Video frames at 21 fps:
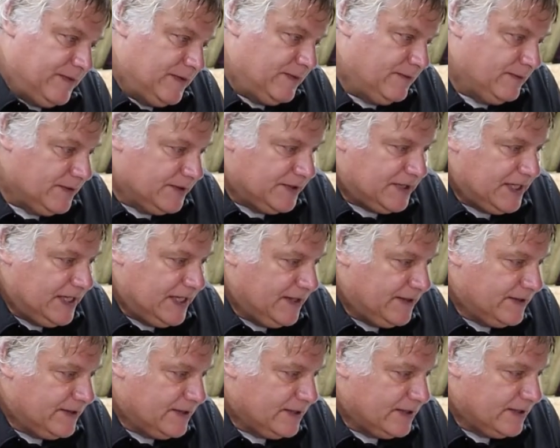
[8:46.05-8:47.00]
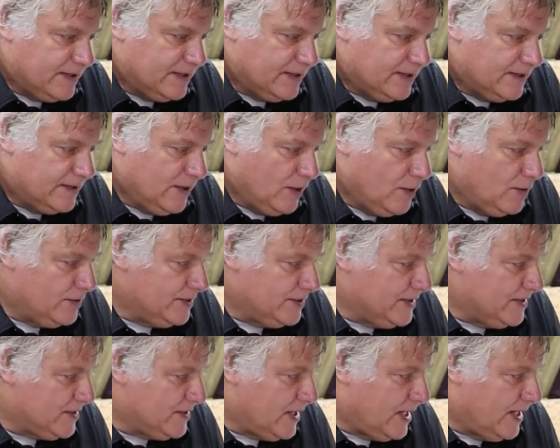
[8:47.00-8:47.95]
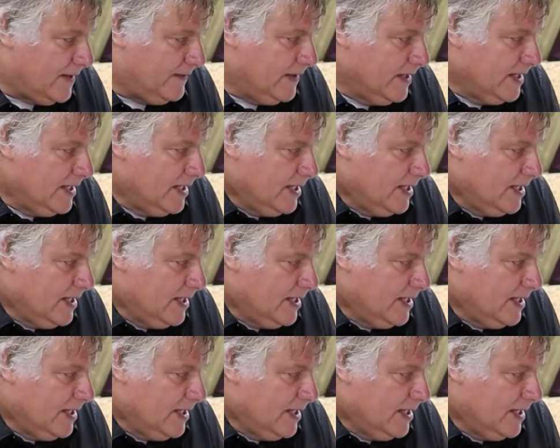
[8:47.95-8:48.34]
we'll take the hoses off.